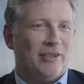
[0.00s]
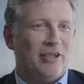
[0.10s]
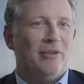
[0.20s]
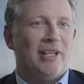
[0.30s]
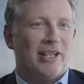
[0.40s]
a
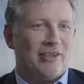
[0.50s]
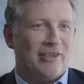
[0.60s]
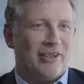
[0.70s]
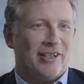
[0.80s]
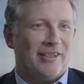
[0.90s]
new
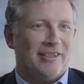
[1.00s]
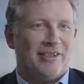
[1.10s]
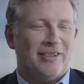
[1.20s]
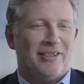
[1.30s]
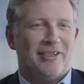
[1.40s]
election cycle.
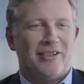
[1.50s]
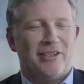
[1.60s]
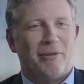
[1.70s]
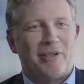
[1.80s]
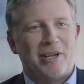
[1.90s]
It's
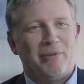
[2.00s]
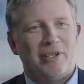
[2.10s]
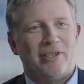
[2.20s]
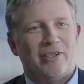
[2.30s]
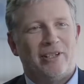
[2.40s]
something like 10
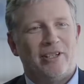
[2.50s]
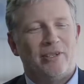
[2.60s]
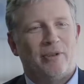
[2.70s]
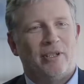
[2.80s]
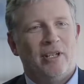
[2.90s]
minutes since the
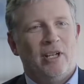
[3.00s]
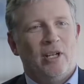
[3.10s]
last one.